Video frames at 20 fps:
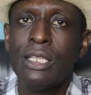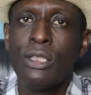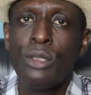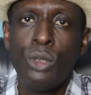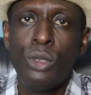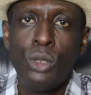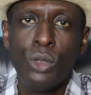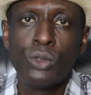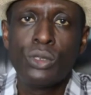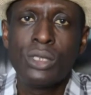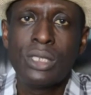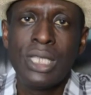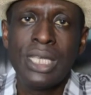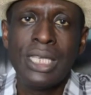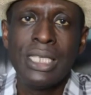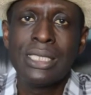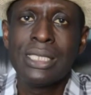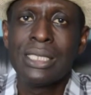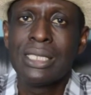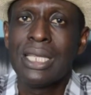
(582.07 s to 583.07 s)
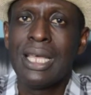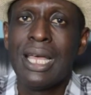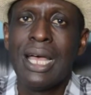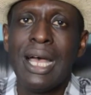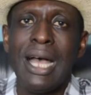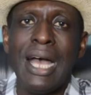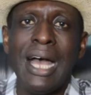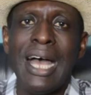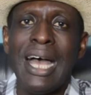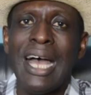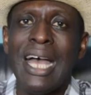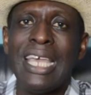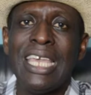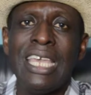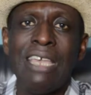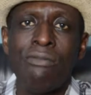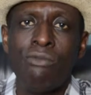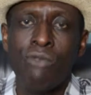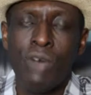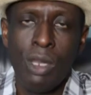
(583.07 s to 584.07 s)
Those things are
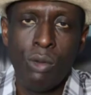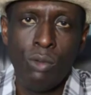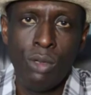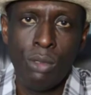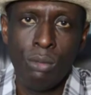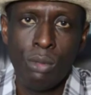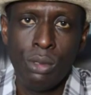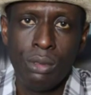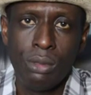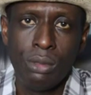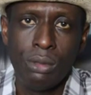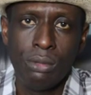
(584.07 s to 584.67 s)
invaluable.